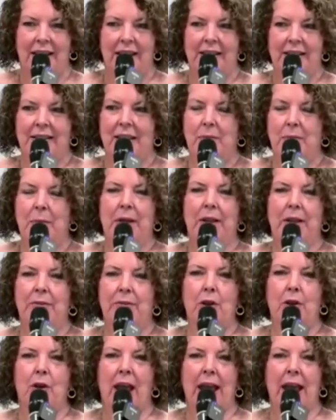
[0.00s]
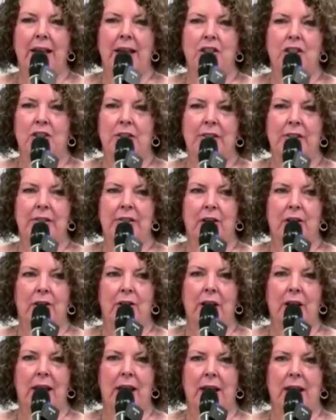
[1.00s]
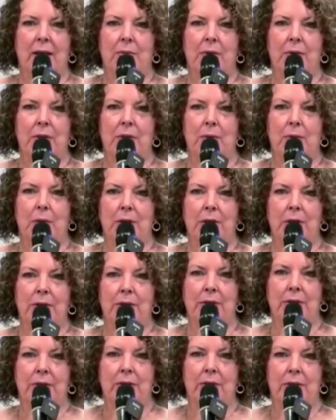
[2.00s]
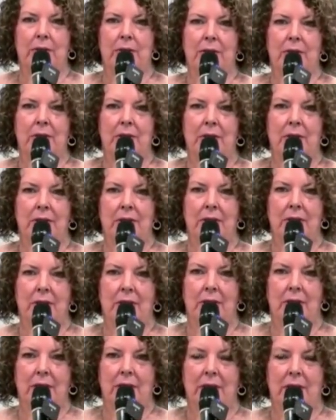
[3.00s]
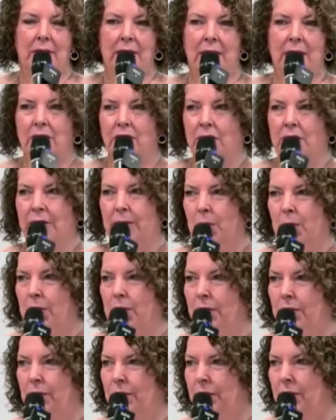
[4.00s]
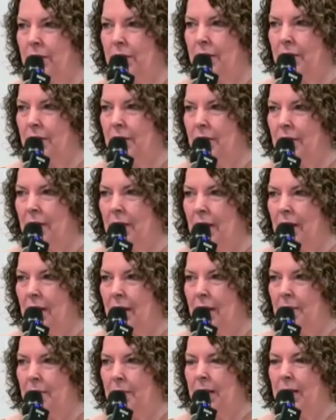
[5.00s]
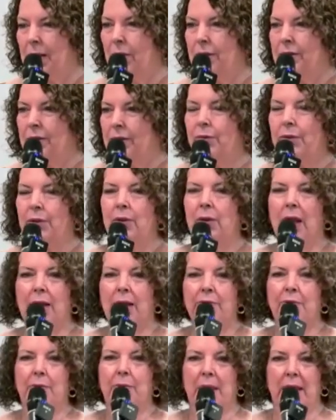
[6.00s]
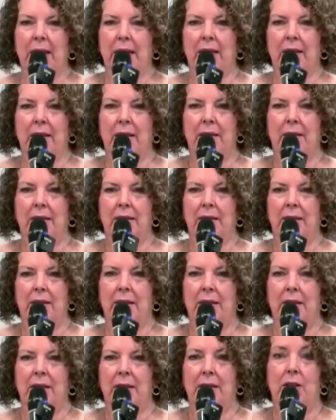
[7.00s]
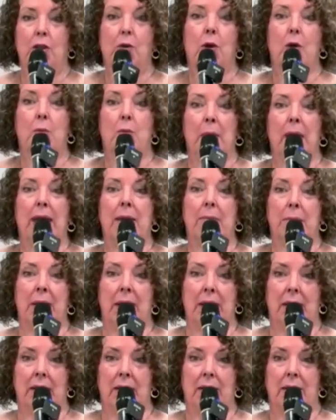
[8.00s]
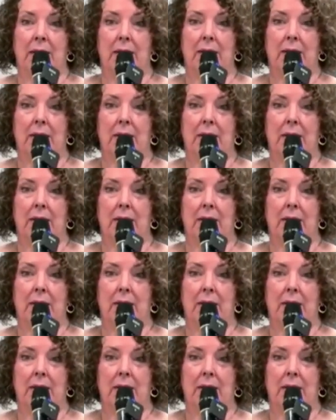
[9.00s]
He said, but if your actions don't line up with your words, they're just words. Because if you love me, you obey me.